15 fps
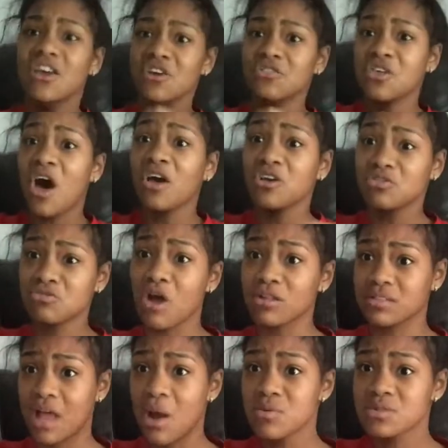You
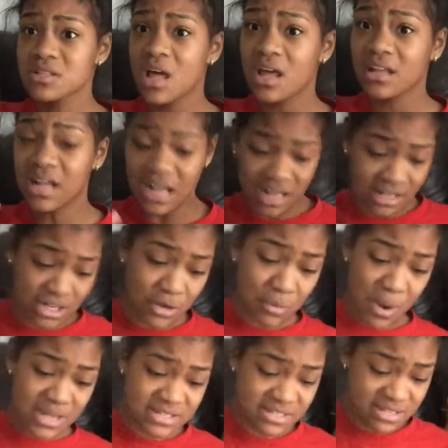thought that was a lot of candy?
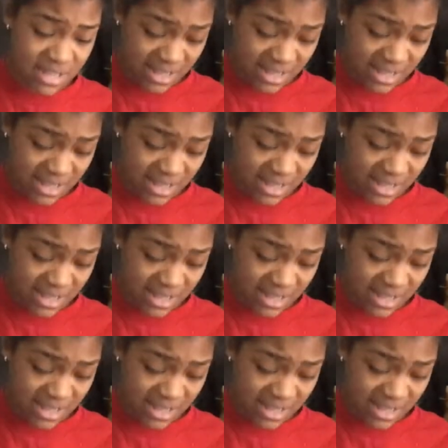Wait till